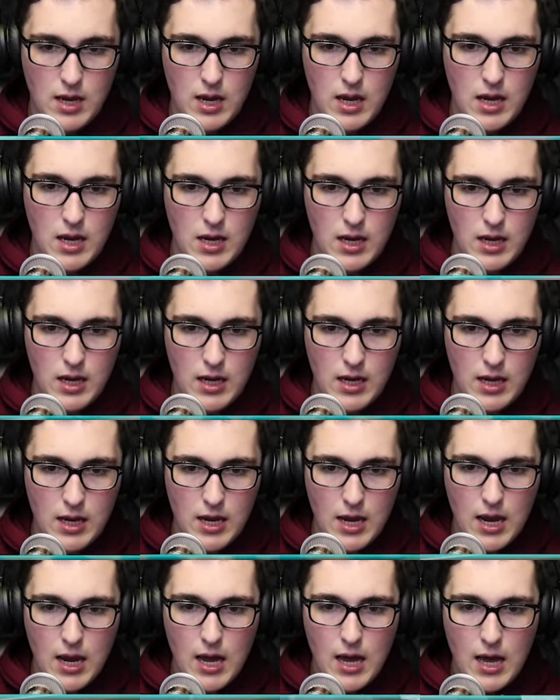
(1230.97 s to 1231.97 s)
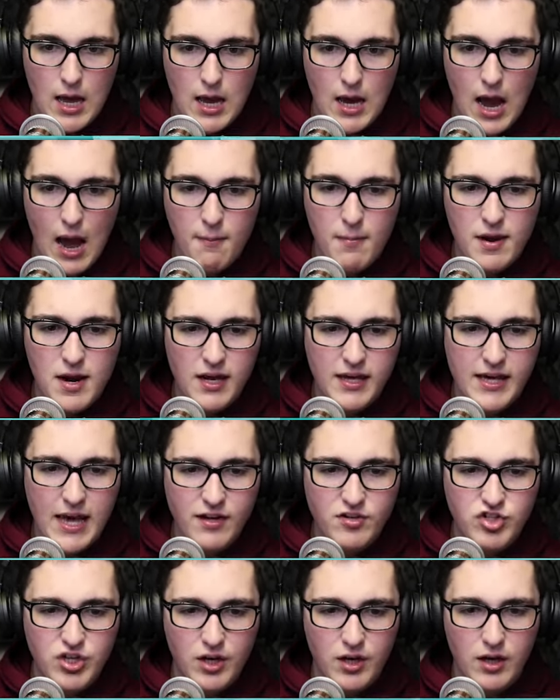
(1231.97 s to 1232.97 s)
Uh, I I'm don't even kitchen.
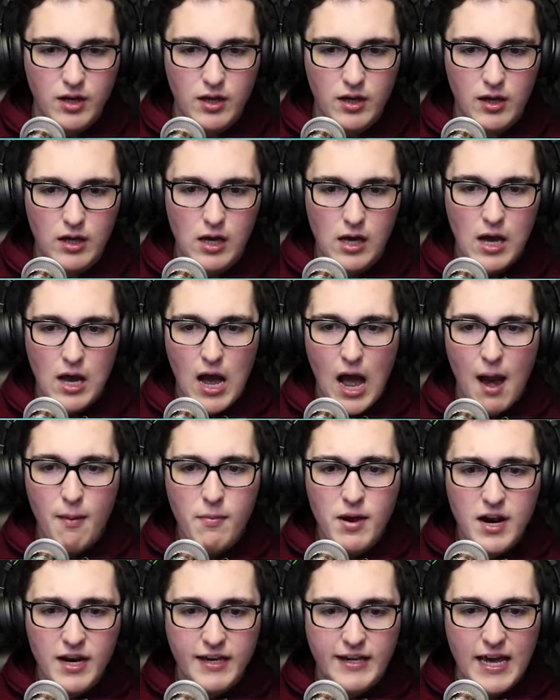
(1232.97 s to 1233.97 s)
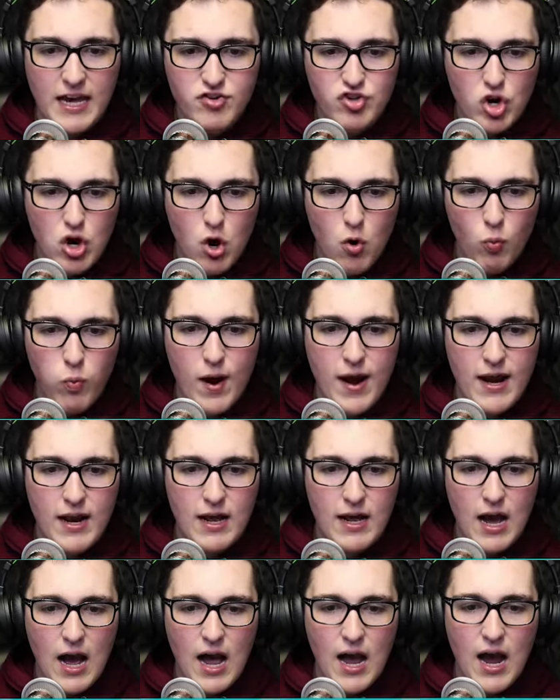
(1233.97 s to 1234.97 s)
know how to get downstairs. I'm in a kitchen. Wait,
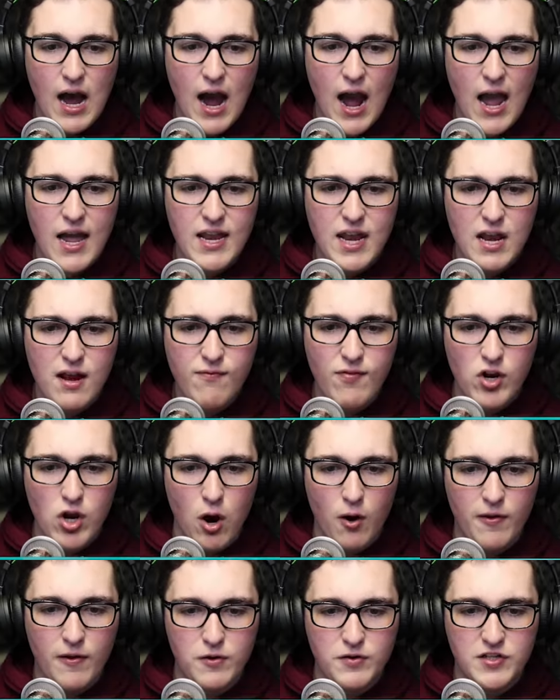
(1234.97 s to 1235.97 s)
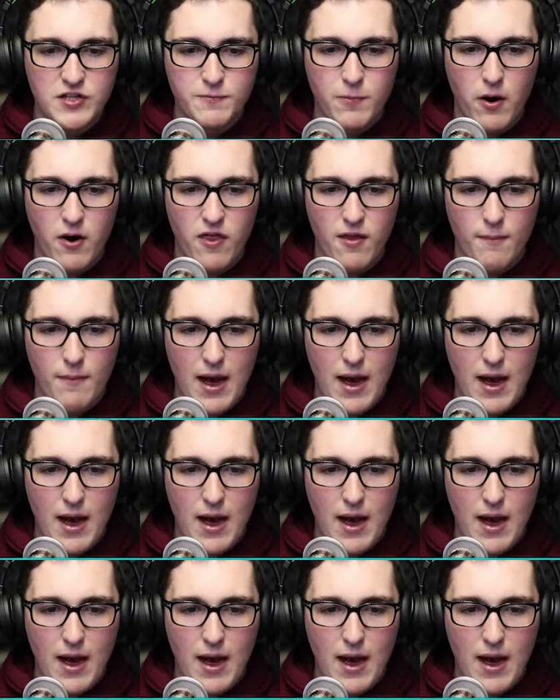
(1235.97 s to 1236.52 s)
I didn't even know there was this part of the